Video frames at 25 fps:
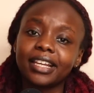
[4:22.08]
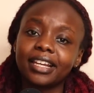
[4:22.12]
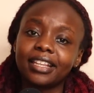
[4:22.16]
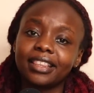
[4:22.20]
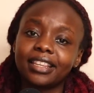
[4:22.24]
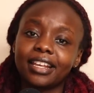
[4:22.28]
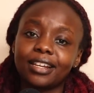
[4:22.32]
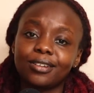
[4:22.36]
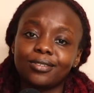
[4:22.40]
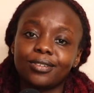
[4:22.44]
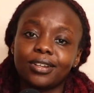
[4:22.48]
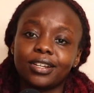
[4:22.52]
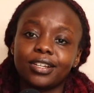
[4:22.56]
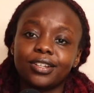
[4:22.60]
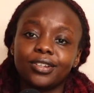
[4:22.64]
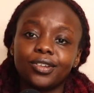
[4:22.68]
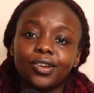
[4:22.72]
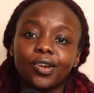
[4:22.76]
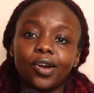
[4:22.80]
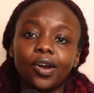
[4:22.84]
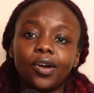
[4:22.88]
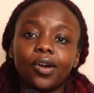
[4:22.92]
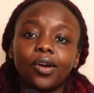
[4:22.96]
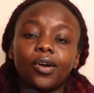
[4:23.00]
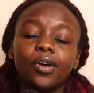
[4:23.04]
That one,
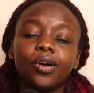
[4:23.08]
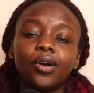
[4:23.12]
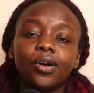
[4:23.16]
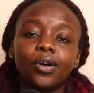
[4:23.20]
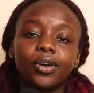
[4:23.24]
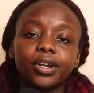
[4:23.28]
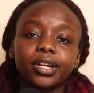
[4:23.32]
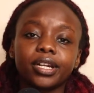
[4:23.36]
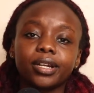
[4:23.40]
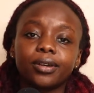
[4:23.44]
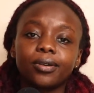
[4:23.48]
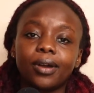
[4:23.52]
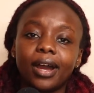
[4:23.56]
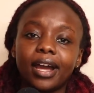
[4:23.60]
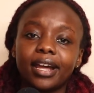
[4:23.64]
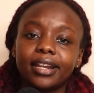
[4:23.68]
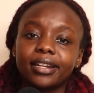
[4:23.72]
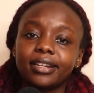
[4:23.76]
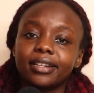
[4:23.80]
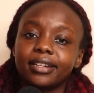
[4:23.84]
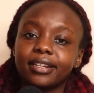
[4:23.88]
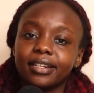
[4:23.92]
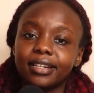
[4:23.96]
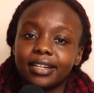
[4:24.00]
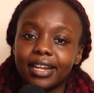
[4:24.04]
you're
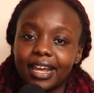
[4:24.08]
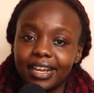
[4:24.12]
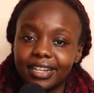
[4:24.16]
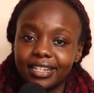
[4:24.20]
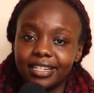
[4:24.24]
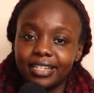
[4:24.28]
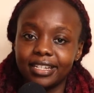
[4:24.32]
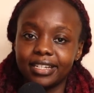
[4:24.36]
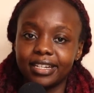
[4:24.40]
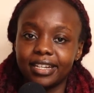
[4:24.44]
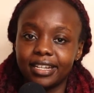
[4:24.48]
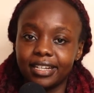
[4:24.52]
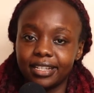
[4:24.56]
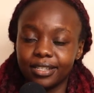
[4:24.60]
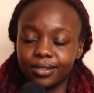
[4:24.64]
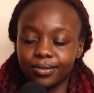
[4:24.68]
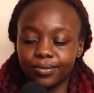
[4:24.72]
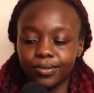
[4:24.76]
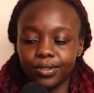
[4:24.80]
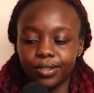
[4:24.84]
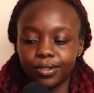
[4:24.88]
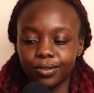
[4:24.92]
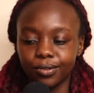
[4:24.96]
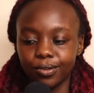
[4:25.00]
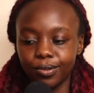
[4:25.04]
required 90 days
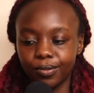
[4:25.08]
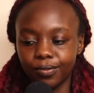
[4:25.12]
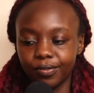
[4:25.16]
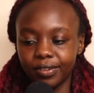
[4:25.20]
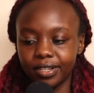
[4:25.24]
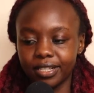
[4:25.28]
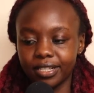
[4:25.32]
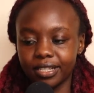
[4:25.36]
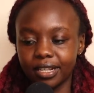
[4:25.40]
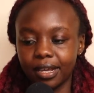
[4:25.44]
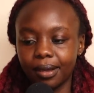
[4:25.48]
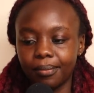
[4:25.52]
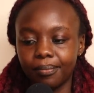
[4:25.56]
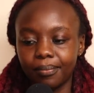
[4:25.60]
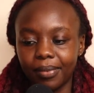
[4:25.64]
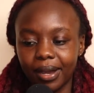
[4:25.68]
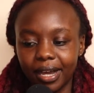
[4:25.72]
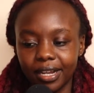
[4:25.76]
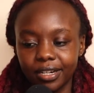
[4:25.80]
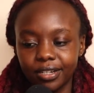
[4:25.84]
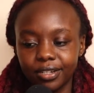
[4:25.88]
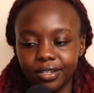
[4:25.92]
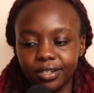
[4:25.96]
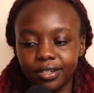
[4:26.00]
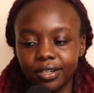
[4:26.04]
with no visa,
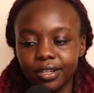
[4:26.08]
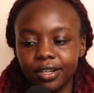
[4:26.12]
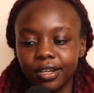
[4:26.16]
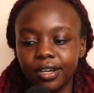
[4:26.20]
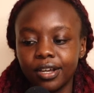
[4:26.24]
but